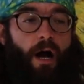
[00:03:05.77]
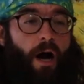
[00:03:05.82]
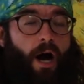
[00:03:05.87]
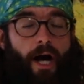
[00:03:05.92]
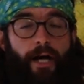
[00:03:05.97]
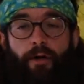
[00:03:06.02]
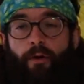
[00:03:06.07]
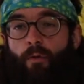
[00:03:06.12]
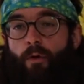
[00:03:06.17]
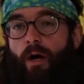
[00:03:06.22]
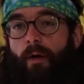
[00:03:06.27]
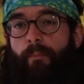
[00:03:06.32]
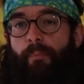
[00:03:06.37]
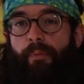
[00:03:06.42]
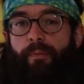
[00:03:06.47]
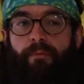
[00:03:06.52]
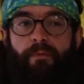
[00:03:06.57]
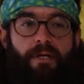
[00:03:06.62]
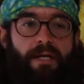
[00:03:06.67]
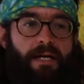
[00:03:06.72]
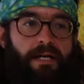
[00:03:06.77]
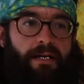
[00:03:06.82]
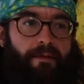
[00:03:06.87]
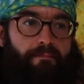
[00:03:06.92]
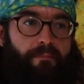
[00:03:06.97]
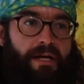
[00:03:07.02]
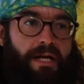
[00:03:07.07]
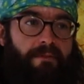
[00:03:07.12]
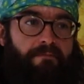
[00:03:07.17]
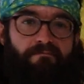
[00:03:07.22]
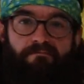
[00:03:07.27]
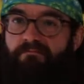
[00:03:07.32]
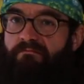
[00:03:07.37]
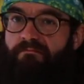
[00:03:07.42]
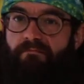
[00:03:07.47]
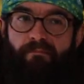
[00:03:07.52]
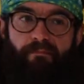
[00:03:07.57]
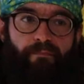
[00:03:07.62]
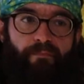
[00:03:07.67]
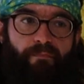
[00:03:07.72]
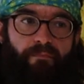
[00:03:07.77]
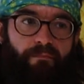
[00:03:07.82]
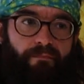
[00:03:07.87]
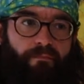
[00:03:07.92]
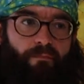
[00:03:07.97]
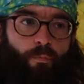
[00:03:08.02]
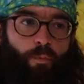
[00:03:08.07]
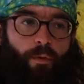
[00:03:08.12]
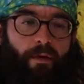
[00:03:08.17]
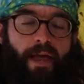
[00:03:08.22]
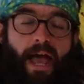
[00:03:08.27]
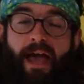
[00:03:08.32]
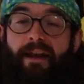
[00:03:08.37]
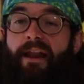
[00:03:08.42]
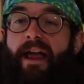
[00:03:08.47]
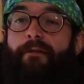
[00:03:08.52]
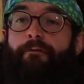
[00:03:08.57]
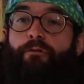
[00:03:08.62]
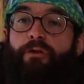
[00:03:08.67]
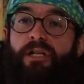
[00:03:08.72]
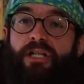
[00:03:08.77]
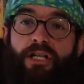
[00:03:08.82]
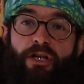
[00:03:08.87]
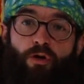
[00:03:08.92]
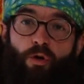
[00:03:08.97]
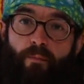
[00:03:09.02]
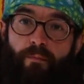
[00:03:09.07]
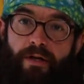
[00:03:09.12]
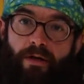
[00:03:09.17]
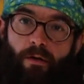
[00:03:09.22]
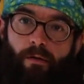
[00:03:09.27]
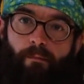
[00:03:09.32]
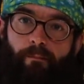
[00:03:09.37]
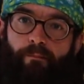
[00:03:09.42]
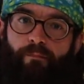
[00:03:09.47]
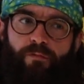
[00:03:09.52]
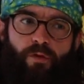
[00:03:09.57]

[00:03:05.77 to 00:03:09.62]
I grew up eating meat with at every single meal.